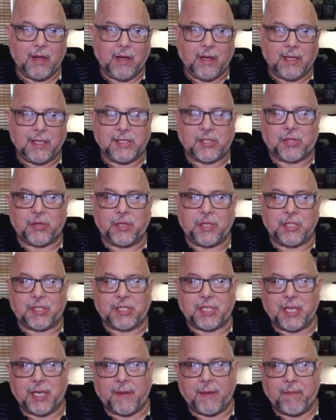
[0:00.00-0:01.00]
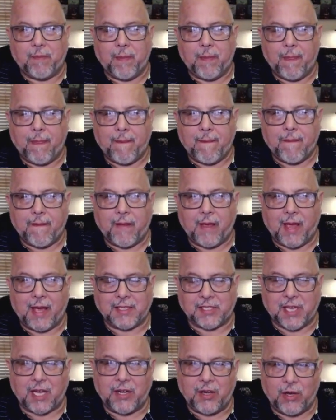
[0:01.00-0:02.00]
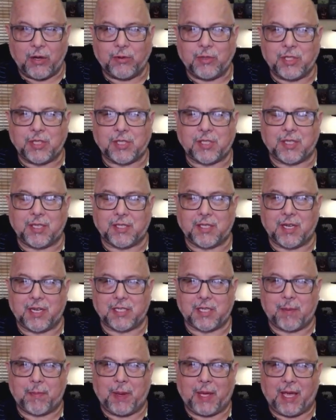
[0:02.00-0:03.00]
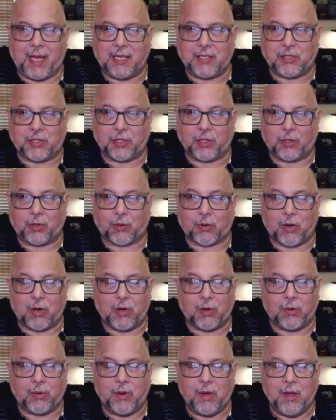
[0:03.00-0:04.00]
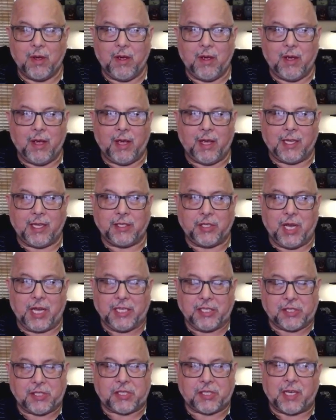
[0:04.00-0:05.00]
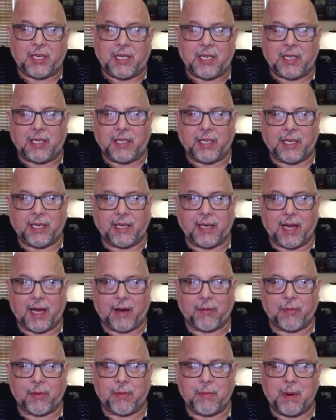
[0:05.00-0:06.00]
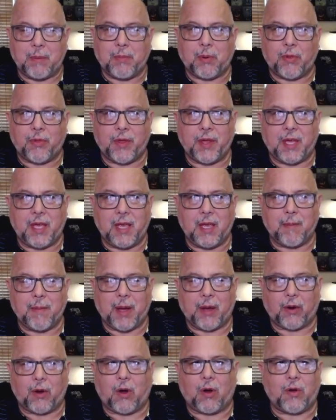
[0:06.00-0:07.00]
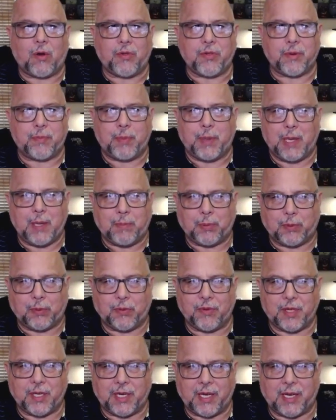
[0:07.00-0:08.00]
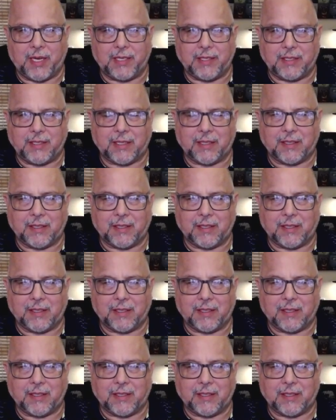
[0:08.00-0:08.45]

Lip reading: And so you see, as I noticed this and as I began to grow, it suddenly I remember thinking about all the people that had